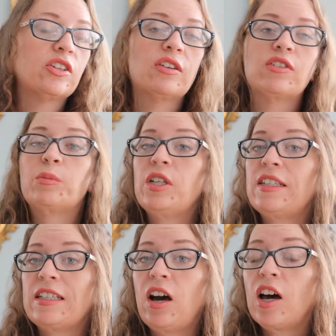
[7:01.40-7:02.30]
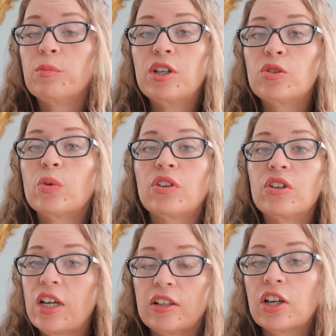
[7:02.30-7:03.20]
They're given episiotomies when they're
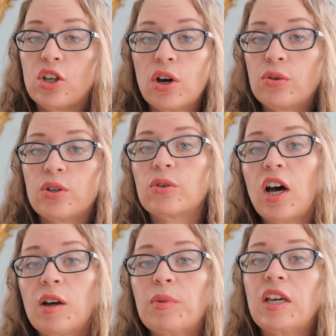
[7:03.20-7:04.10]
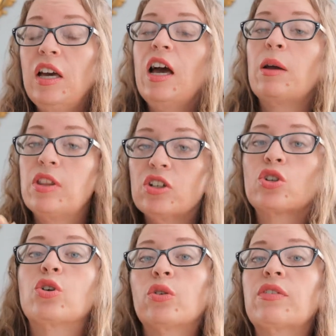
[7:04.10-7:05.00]
yelling, "No, don't cut me." I mean, there's
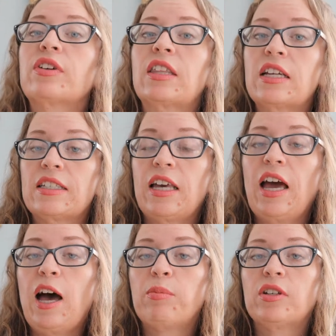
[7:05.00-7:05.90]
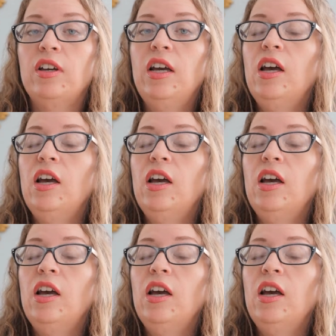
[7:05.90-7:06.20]
horrific things that happen.